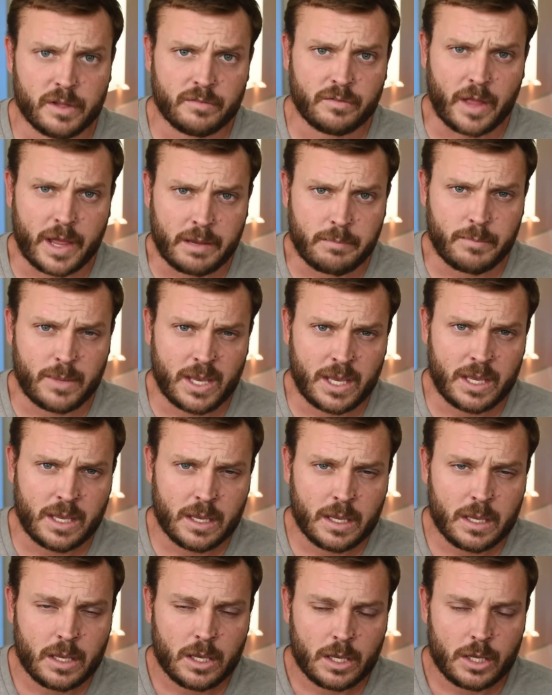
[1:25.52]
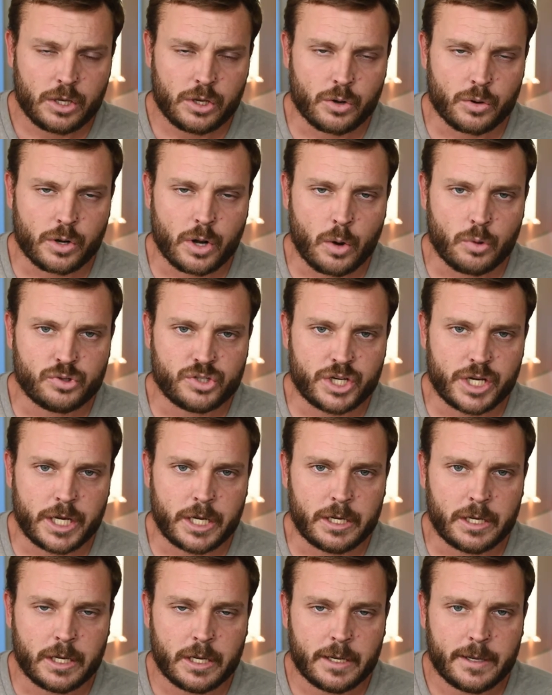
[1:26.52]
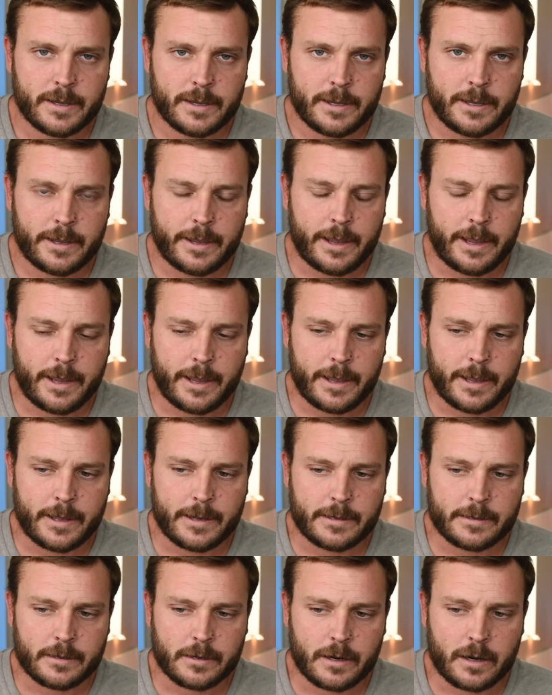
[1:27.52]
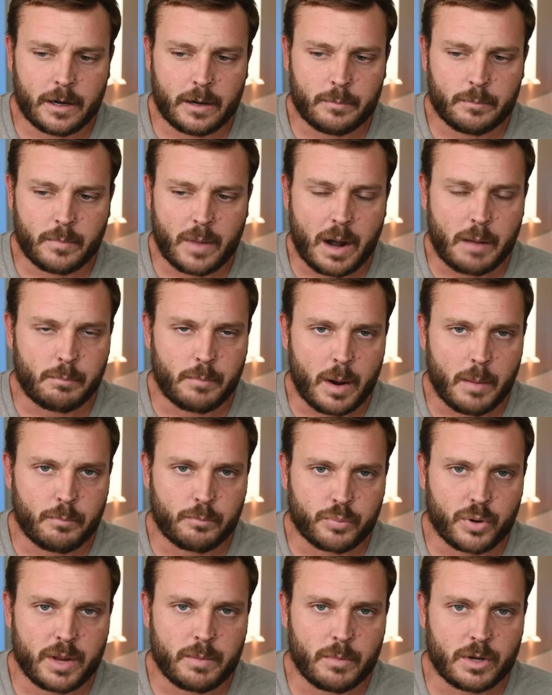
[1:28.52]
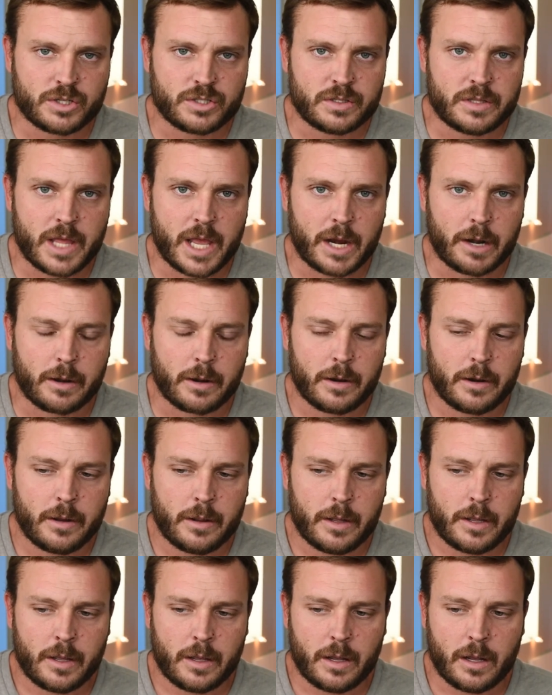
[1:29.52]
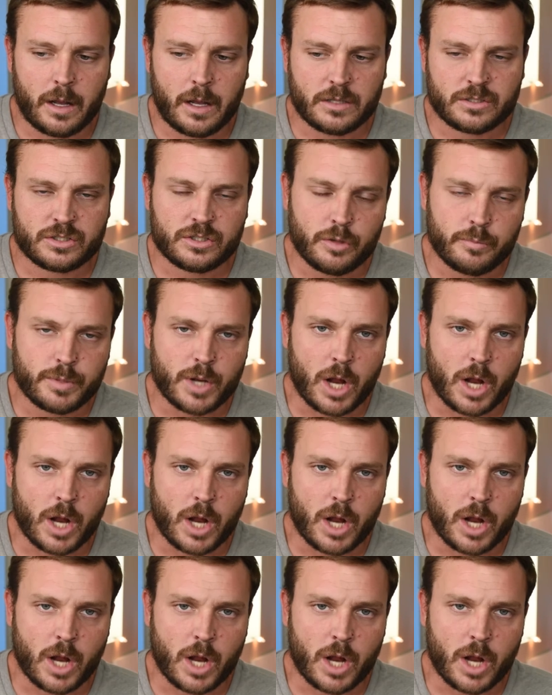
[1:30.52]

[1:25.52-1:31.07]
lived like me, you're an OG. And I'm pretty much there. Snoop